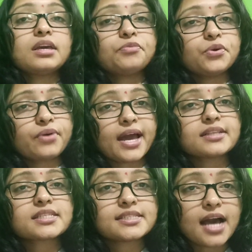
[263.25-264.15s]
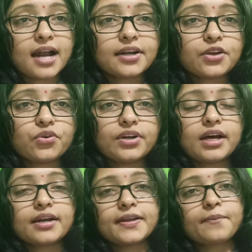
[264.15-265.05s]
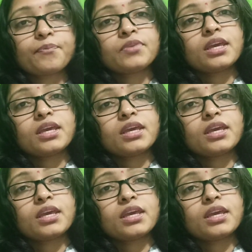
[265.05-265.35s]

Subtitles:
if you can start your learning,